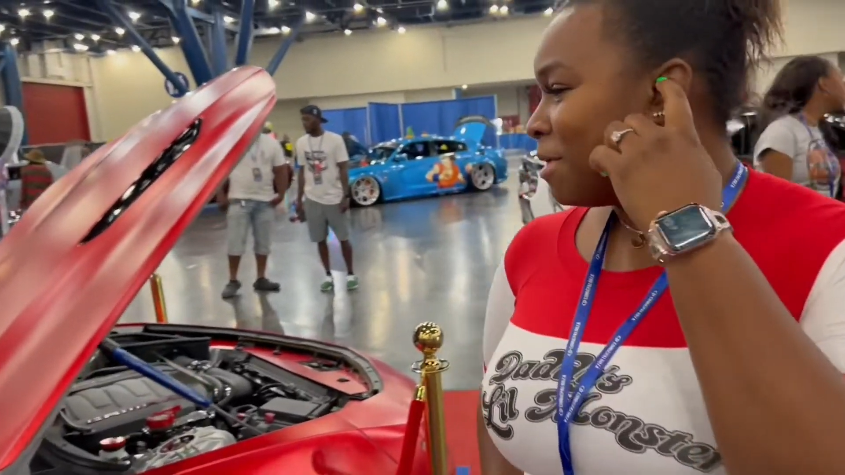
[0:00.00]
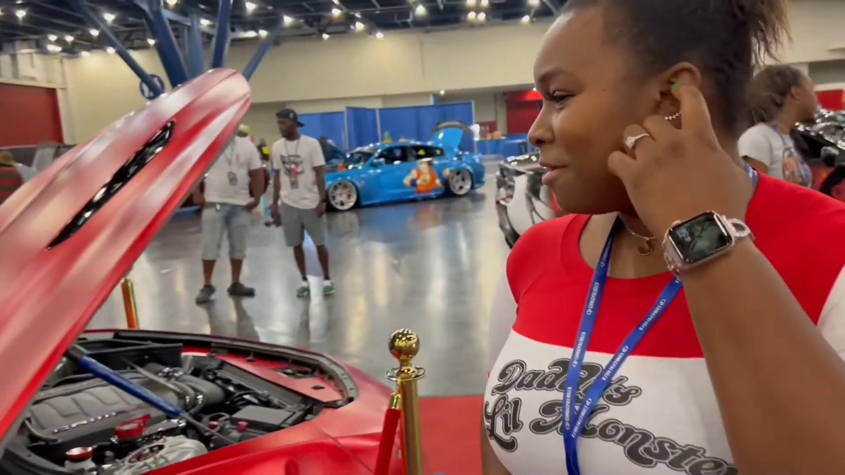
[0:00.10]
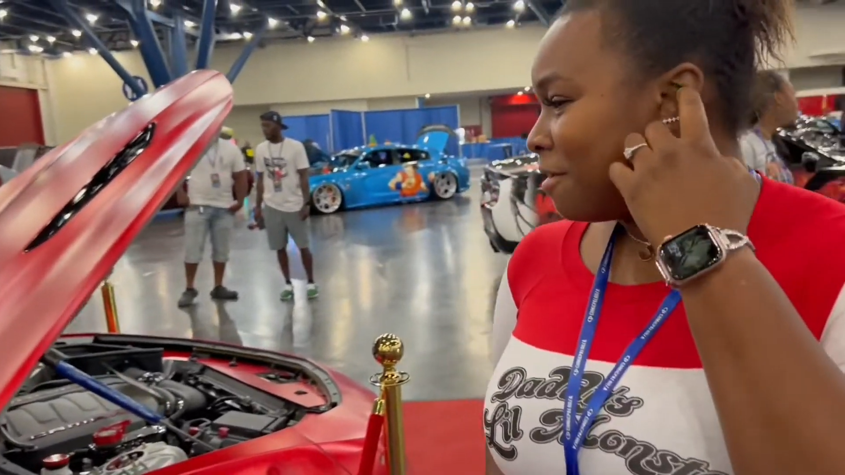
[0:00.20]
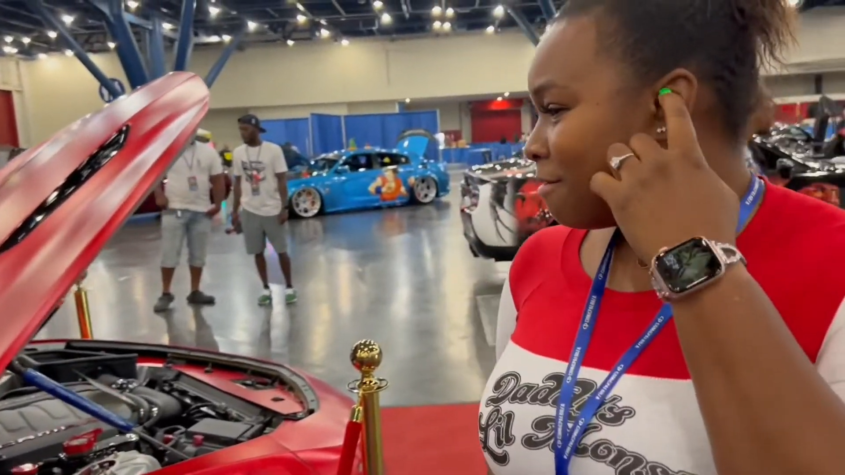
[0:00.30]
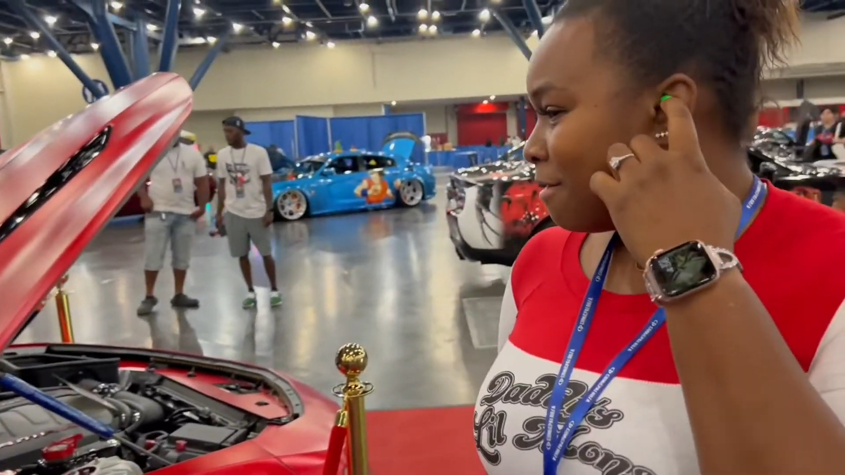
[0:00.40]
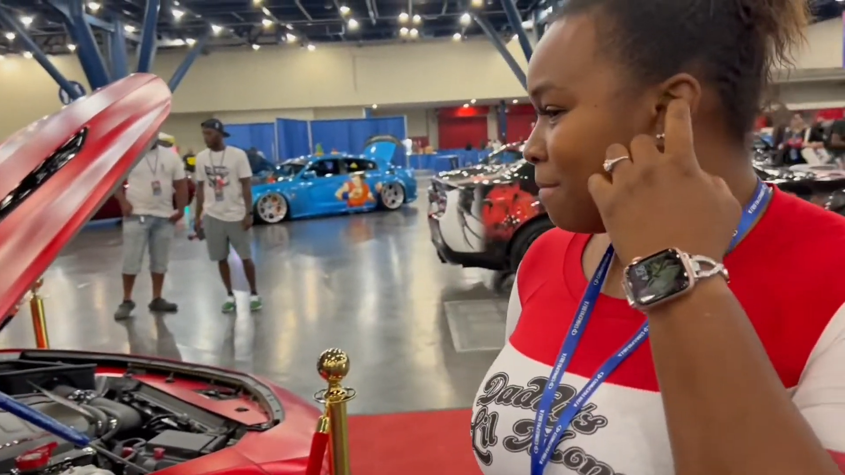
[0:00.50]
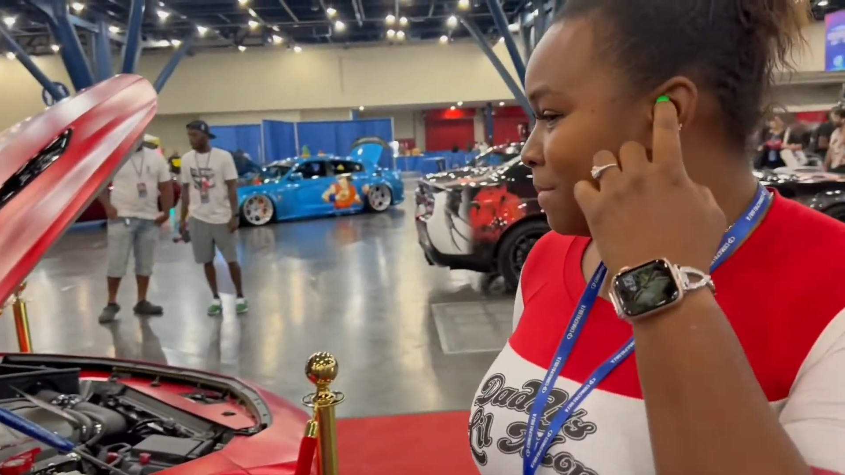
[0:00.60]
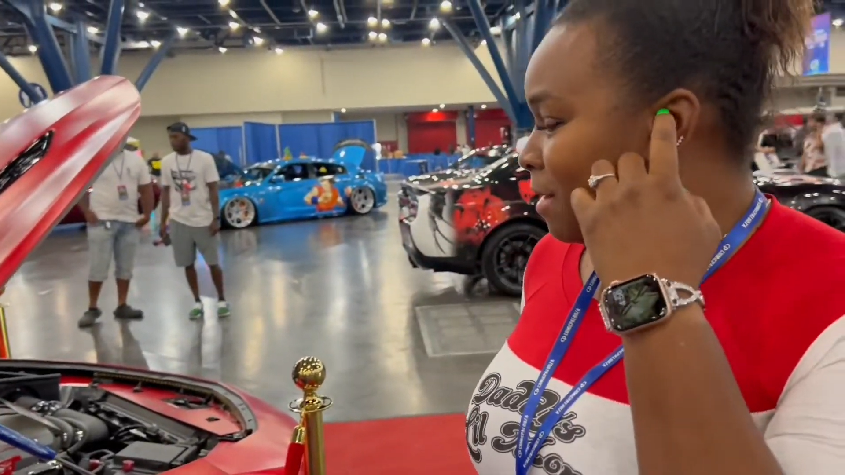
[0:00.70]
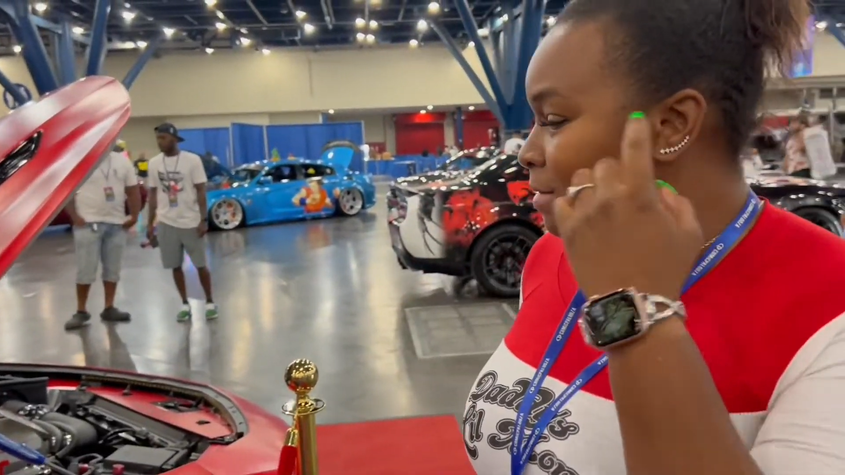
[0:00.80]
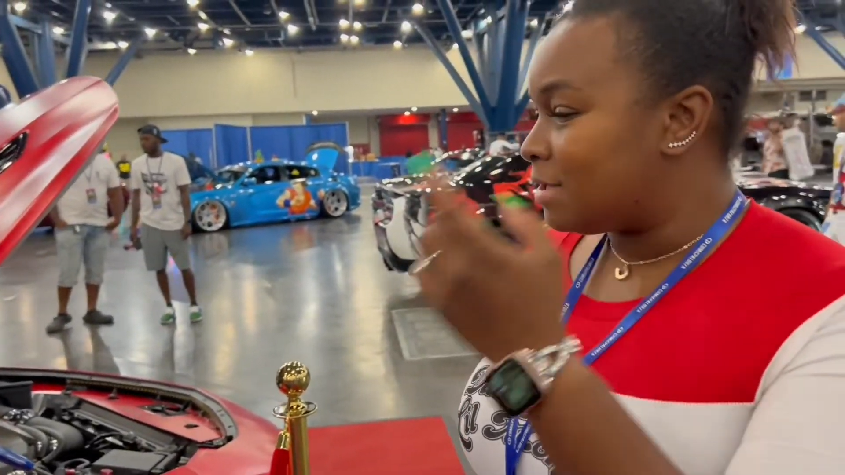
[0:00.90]
car wrapped,
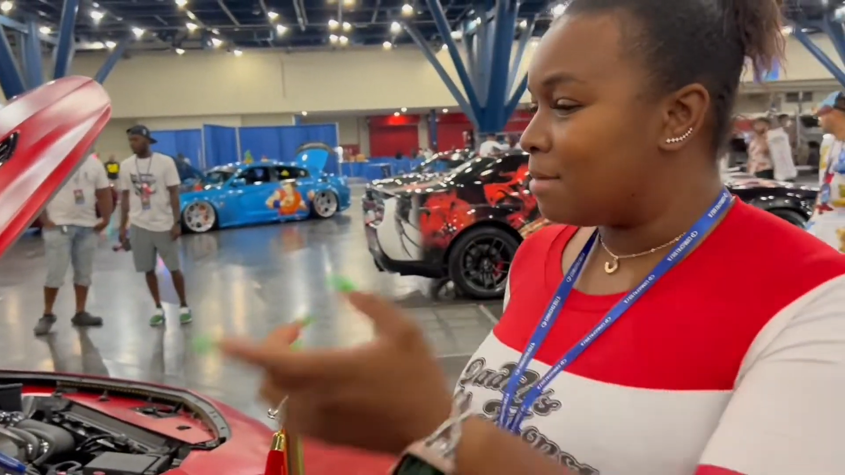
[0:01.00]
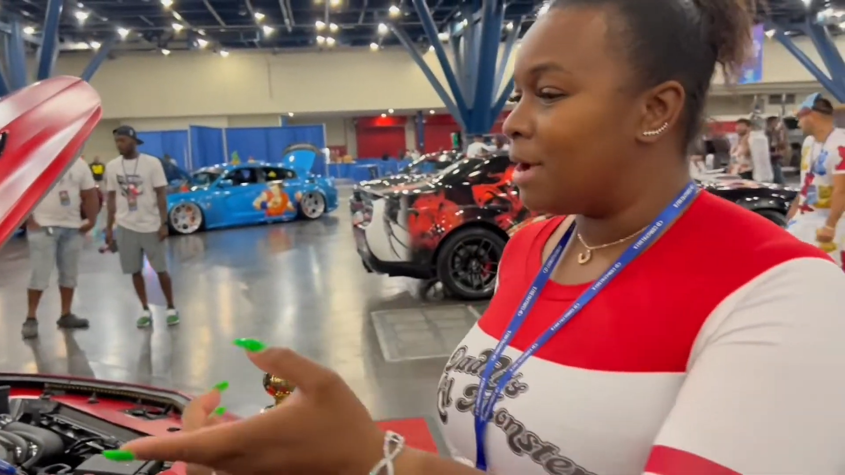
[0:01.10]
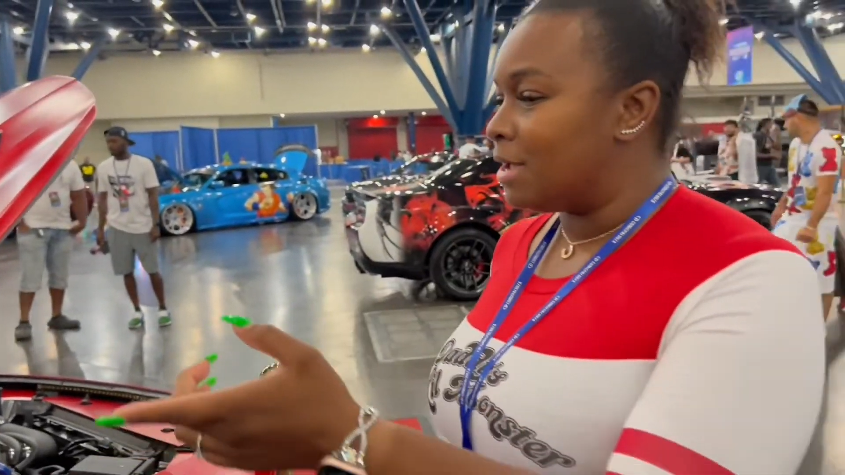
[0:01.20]
I always had my